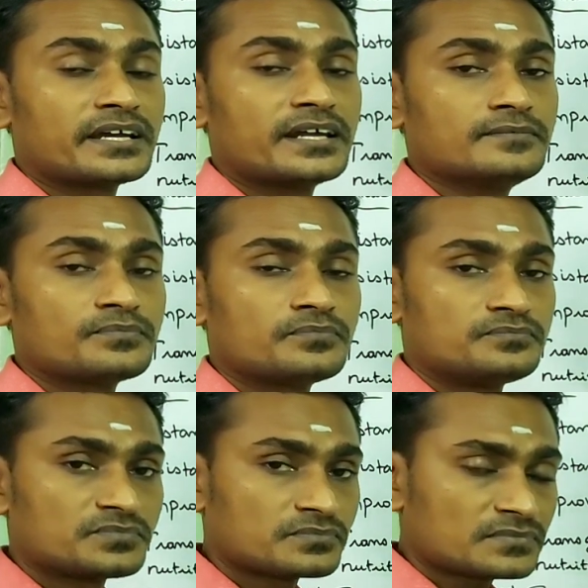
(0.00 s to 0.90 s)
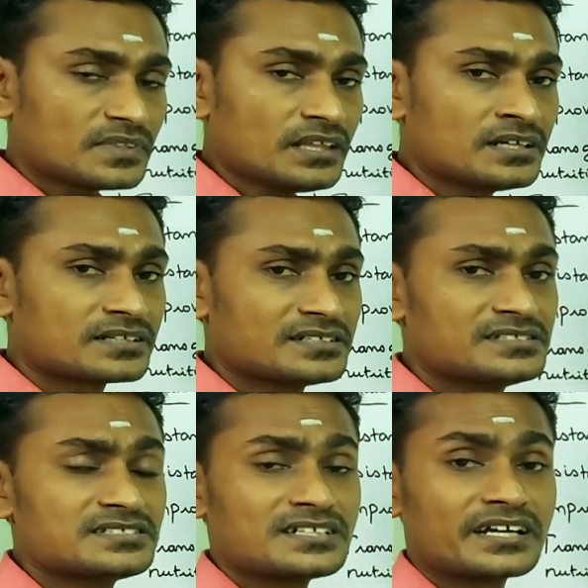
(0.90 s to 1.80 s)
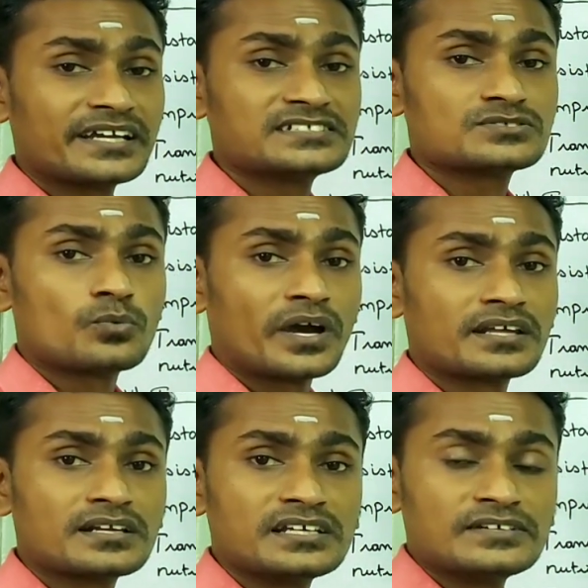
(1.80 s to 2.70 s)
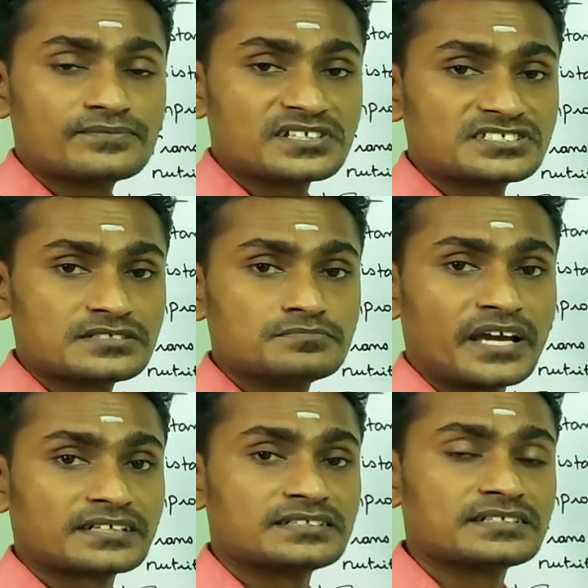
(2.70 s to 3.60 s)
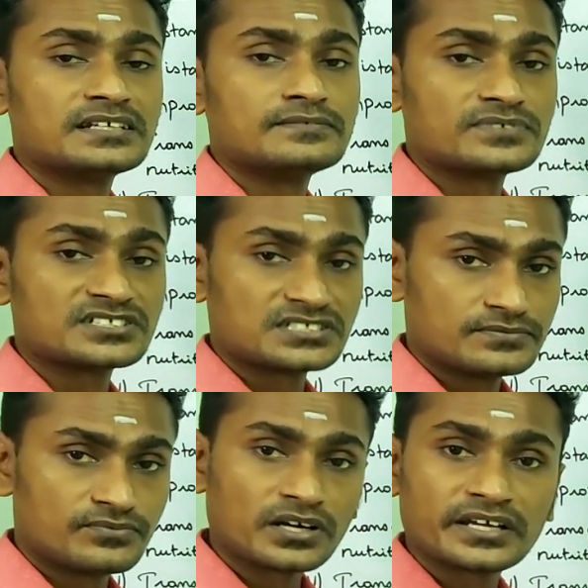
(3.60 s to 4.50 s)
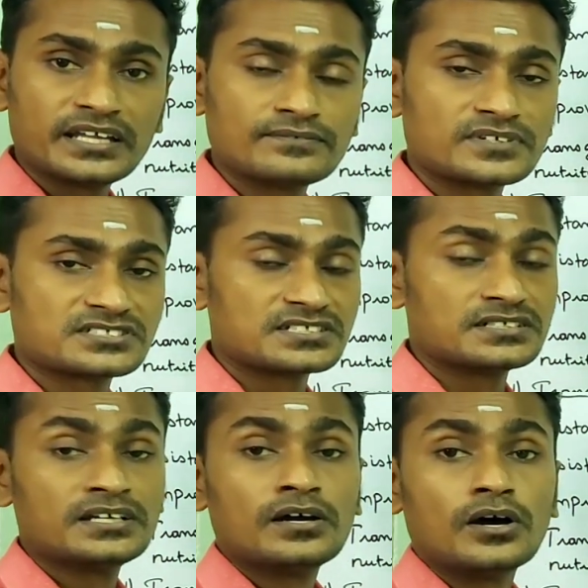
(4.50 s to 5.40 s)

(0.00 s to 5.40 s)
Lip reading: can resist against viral infection, bacterial infection, fungal infection,